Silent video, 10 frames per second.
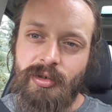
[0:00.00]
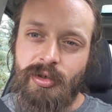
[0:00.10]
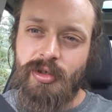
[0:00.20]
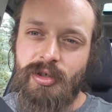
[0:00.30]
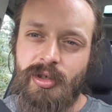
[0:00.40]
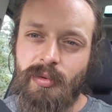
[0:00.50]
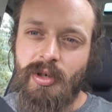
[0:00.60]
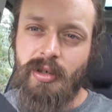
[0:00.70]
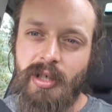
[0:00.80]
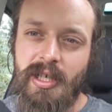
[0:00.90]
Just still
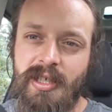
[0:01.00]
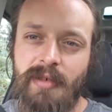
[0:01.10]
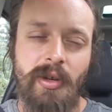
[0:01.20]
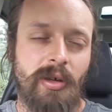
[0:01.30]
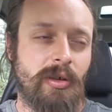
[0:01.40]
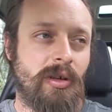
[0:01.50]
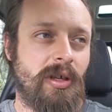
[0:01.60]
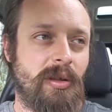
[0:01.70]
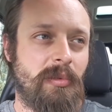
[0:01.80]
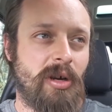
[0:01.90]
can't get diff lock on
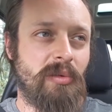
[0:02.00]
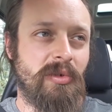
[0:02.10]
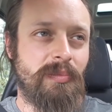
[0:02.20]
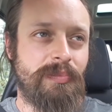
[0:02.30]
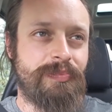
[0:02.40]
it at the moment.